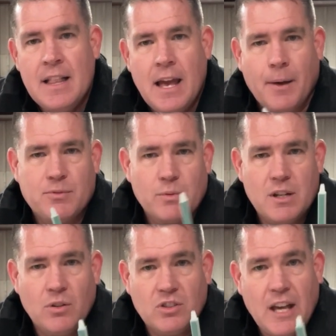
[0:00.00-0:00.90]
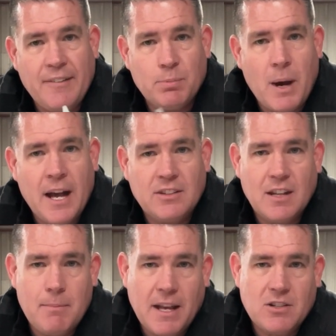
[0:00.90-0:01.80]
Helps reduce soft spots
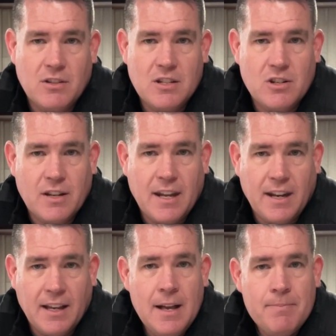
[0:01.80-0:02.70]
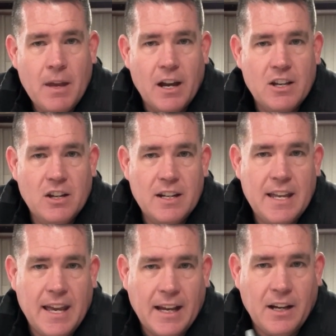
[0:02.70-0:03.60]
and make sure that you're getting a good
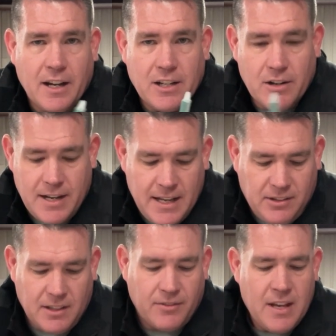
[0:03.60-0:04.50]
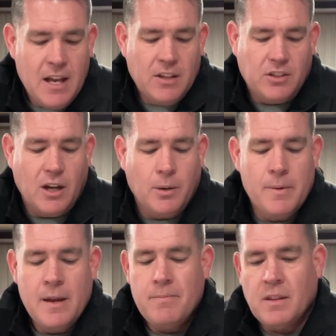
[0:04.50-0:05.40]
kick on your adhesive.
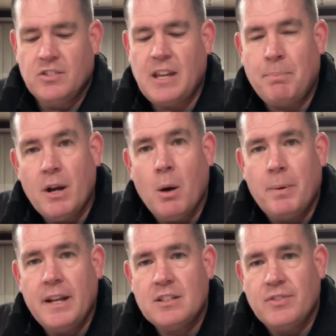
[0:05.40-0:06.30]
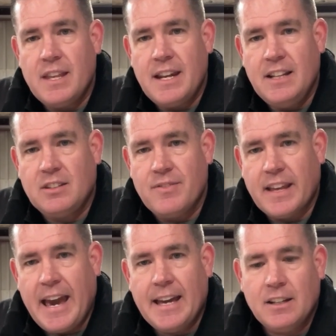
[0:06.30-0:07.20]
So separate openings for the adhesive and the
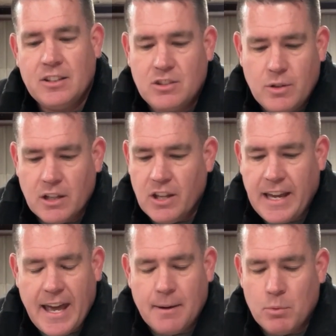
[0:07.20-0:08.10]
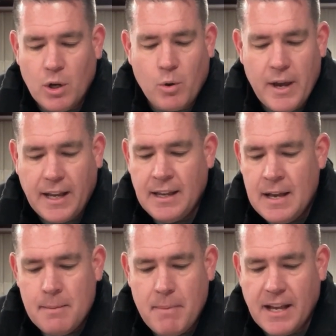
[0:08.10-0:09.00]
catalyst. You can look at them real quick,
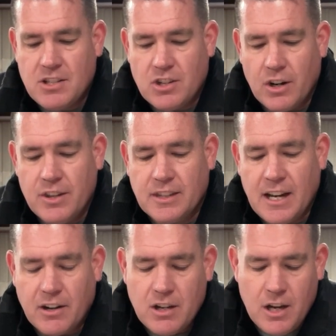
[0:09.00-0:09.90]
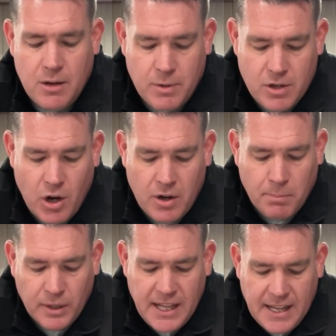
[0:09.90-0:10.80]
make sure that they are good. When you go to
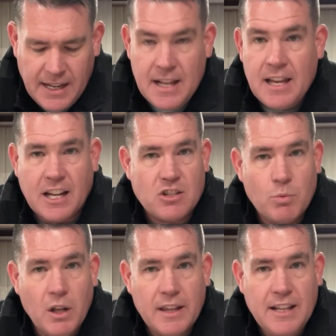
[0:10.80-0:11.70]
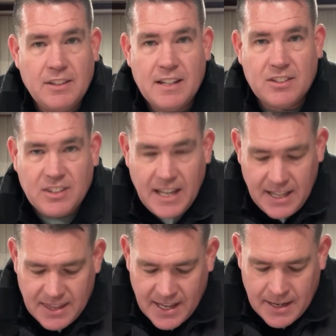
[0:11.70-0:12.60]
bleed it, it's real easy to
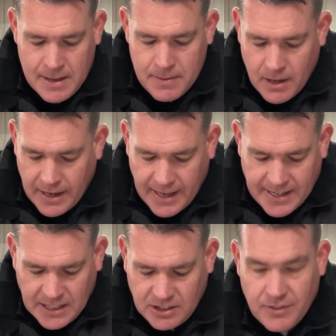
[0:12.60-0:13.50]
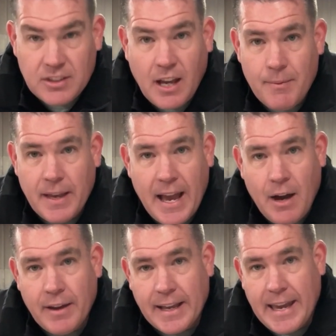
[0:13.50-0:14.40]
see that adhesive is coming
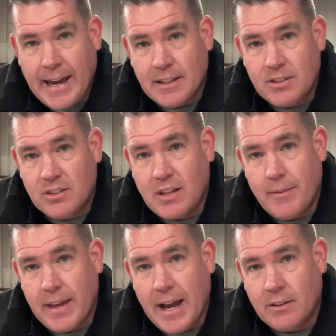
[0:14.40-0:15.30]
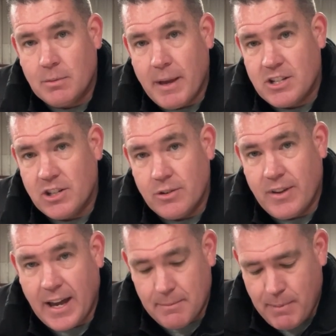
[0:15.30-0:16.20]
out and catalyst is coming out, to make sure you've
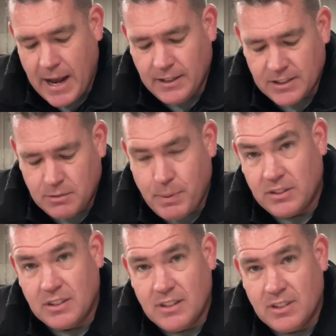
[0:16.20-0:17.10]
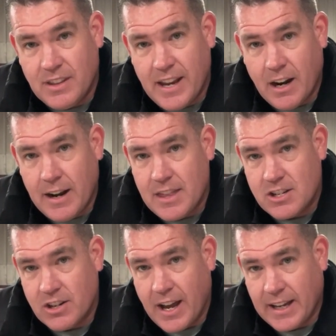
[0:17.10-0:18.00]
got balanced pistons in there and
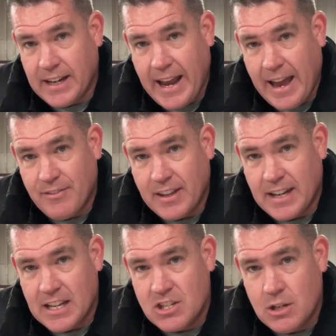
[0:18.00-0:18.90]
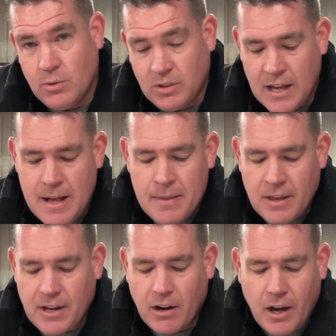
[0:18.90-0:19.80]
that you're not going to have any issues.
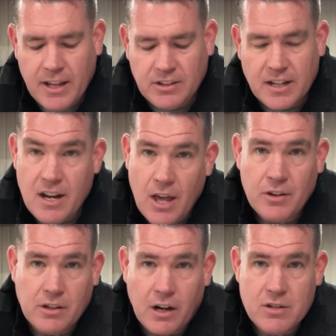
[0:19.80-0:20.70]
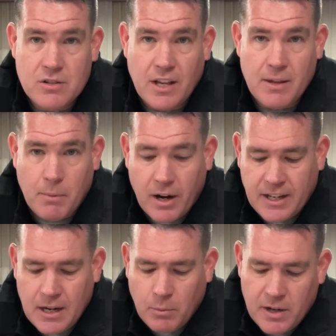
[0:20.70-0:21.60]
There is another cartridge on the
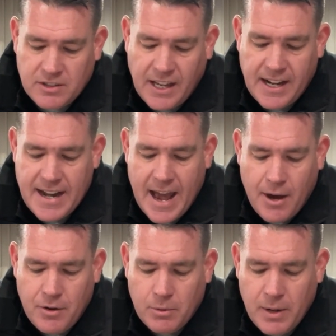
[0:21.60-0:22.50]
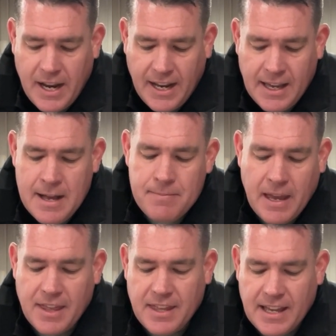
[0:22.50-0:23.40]
market where it's got an outer ring
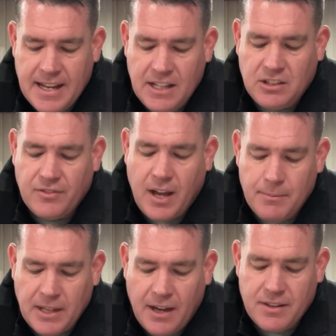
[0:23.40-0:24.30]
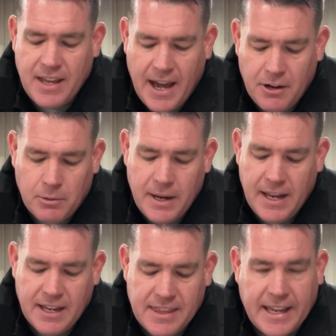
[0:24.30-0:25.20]
and the adhesive comes out in the outer
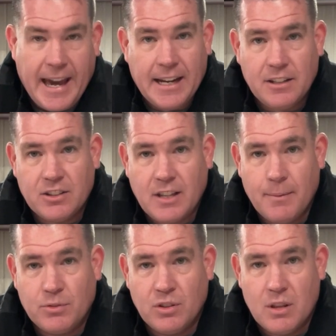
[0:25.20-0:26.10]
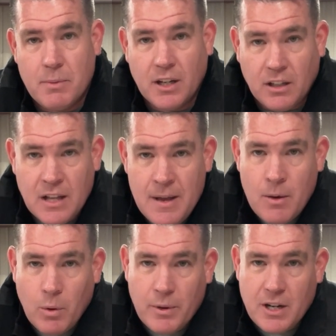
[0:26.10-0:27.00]
ring and the catalyst comes through the middle.
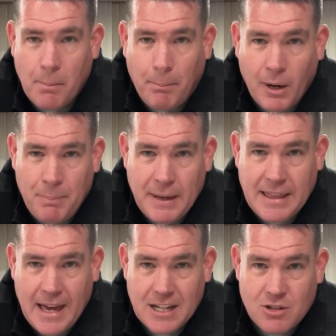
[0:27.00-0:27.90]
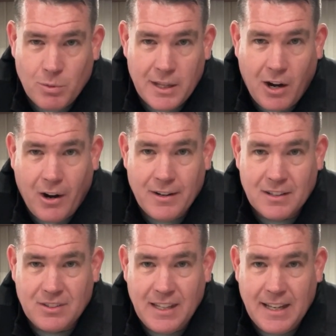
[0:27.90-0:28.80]
Well, when you're burping that, it's really hard to
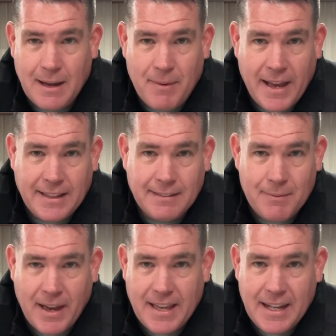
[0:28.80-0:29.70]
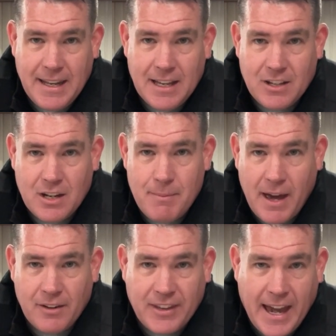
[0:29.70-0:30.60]
see, am I getting a good
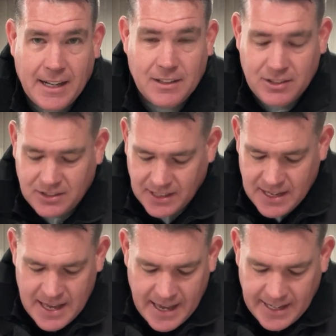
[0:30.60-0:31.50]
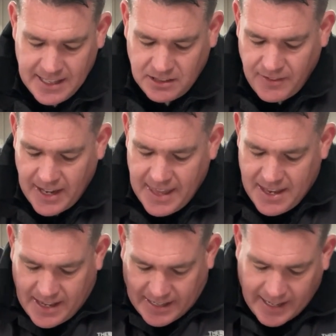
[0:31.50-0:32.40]
amount of catalyst and adhesive out of that?
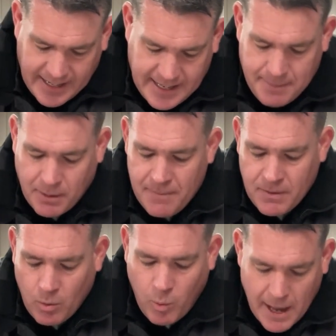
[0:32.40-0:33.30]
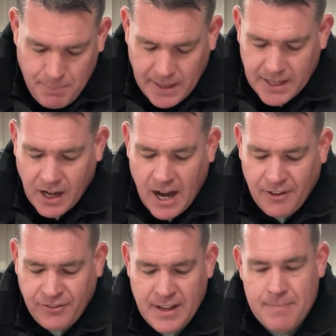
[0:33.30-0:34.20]
You got to kind of keep wiping it
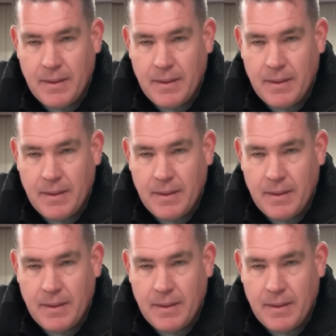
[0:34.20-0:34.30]
off.